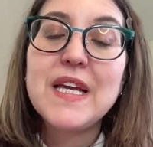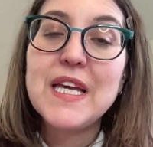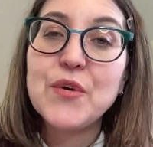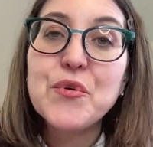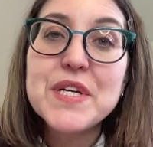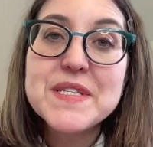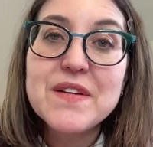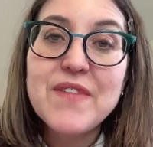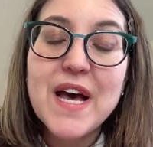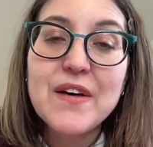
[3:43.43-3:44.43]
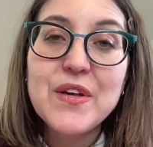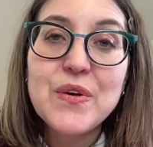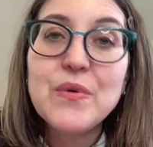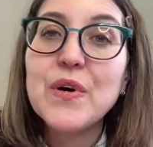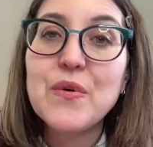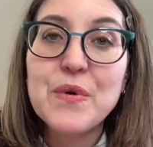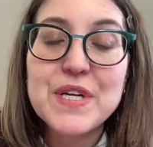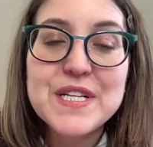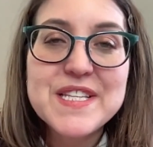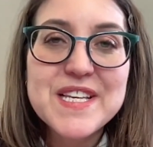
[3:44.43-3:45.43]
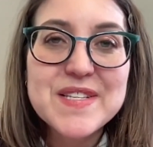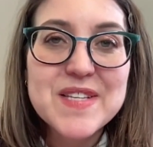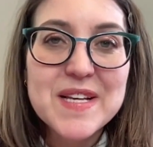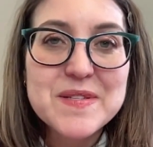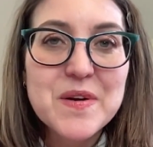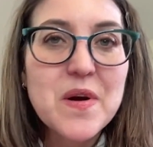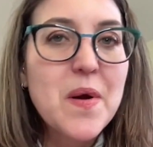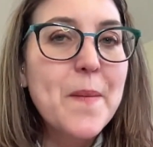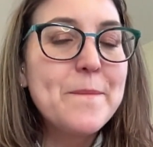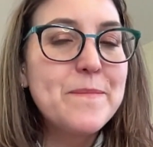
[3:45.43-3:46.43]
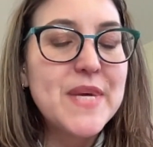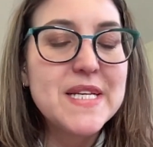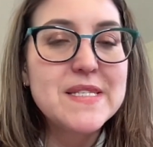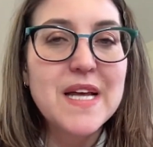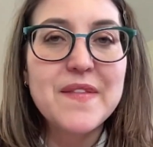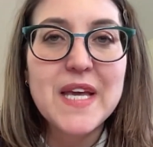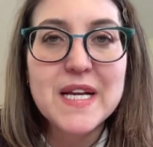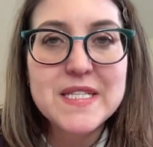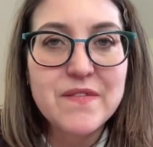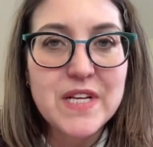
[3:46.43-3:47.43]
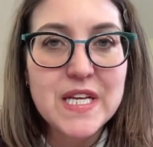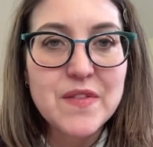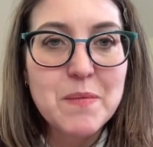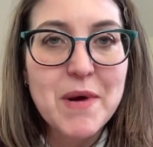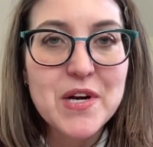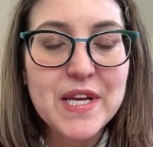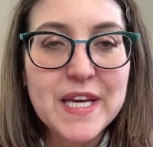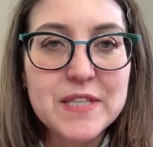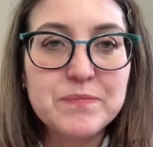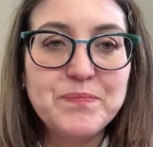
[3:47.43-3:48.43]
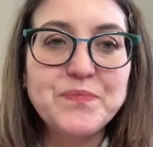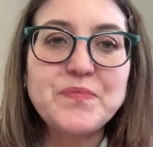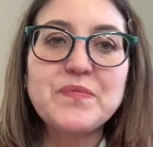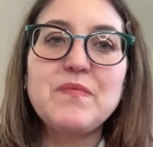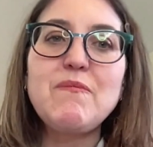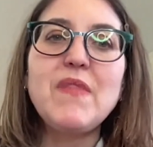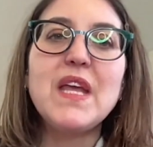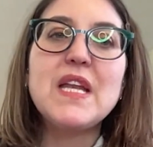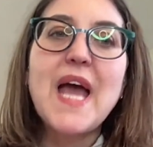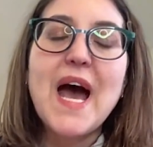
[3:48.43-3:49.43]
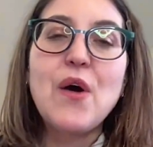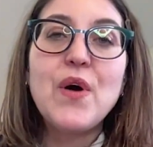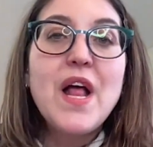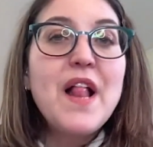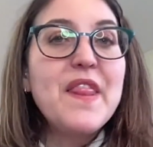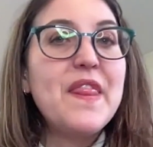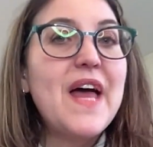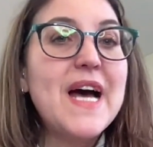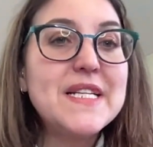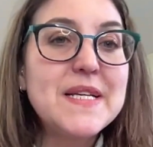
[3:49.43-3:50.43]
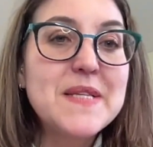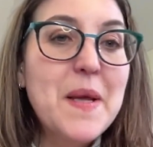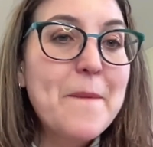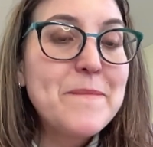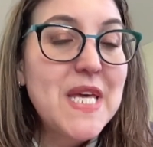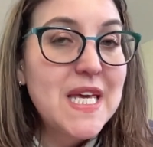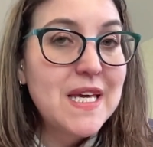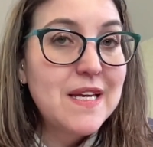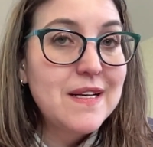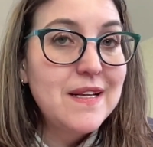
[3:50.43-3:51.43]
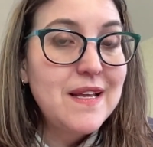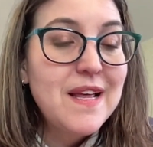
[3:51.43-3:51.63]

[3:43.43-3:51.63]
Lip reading: increase in value according to the assessor based on the activity in the market. Now, that doesn't mean